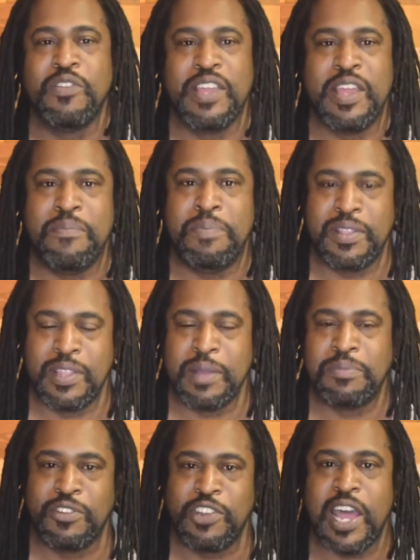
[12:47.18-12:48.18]
they picked
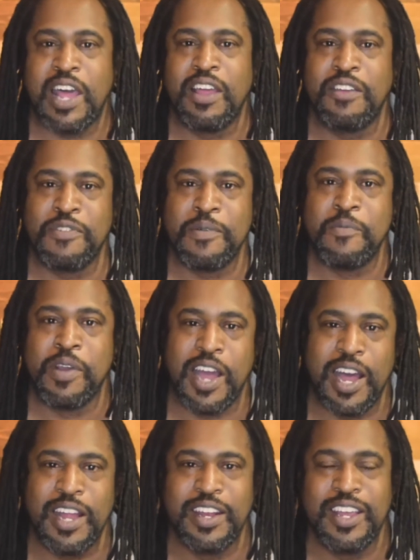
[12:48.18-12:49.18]
up T'Challa from
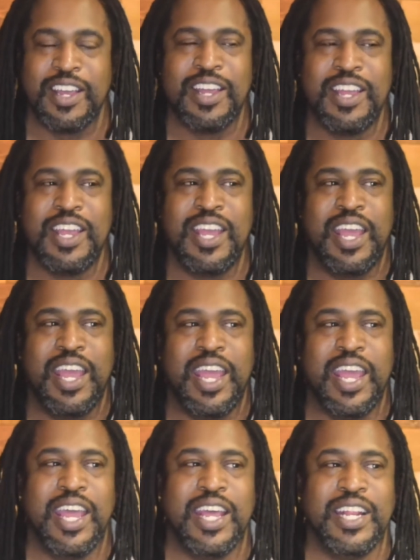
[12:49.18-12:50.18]
Wakanda,
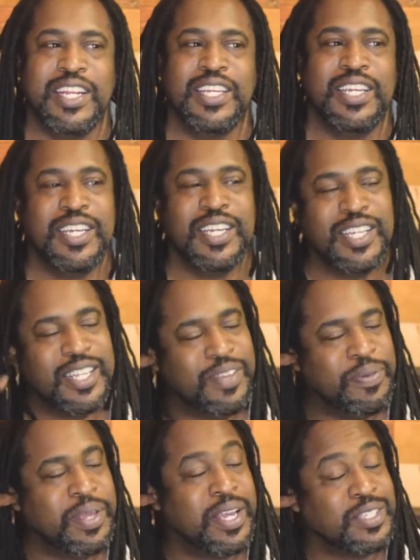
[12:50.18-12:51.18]
and
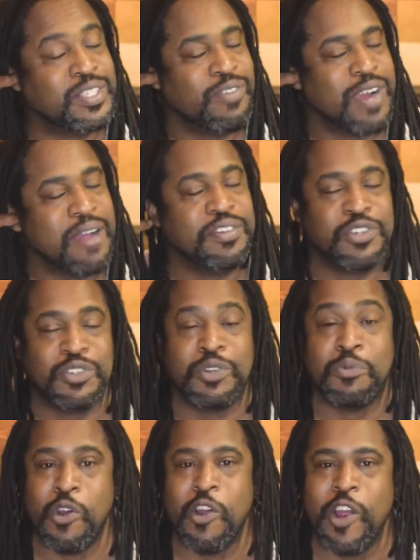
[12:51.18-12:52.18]
because the Ravagers are
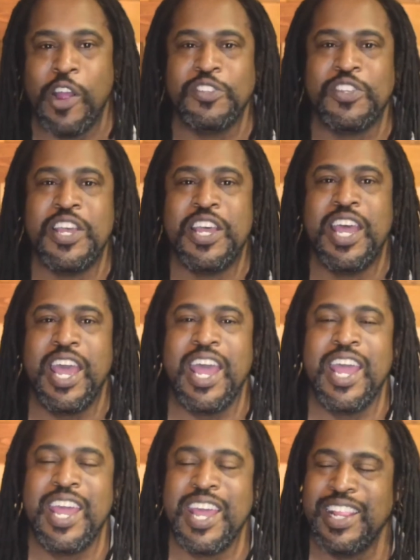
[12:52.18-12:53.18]
morons,
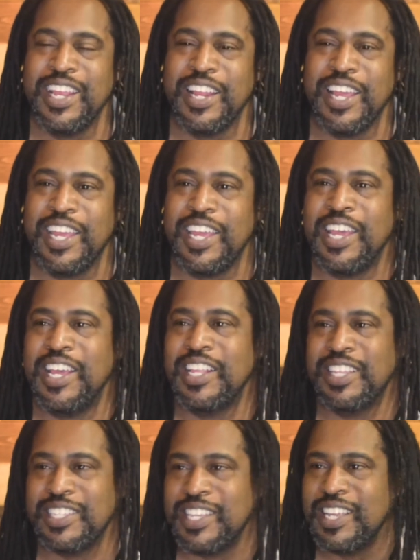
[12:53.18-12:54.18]
and they're like,
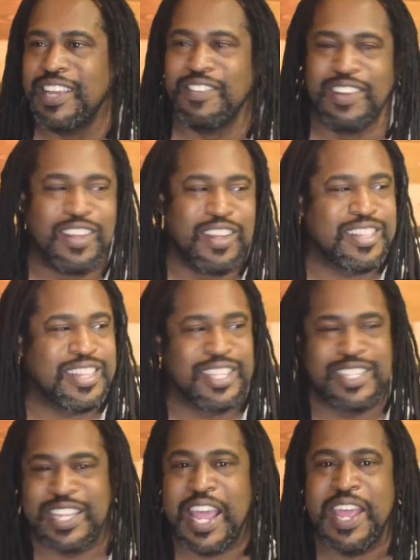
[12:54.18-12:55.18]
does it even look the
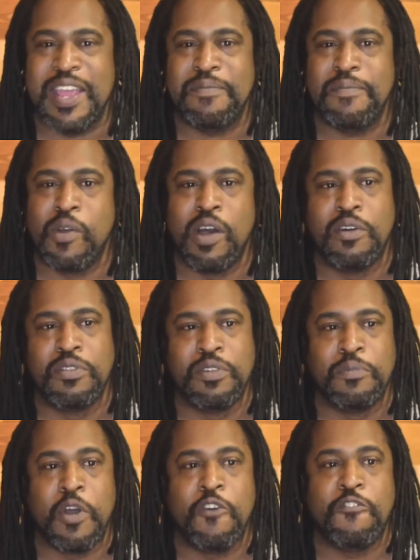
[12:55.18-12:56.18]
same? Well, they're
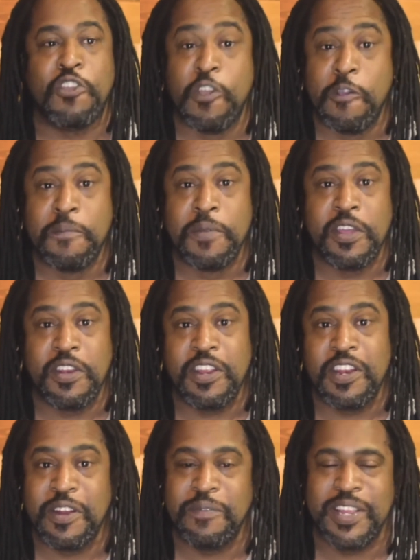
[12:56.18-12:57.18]
both human,
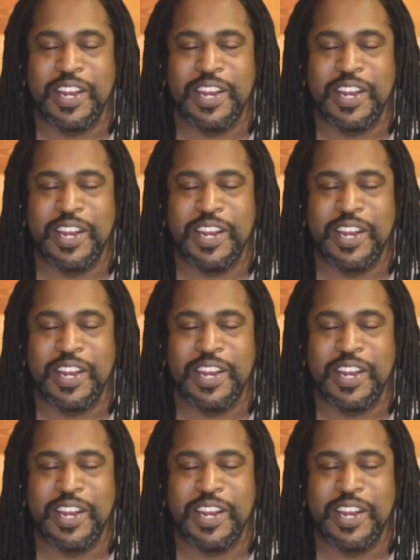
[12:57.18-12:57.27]
and they're,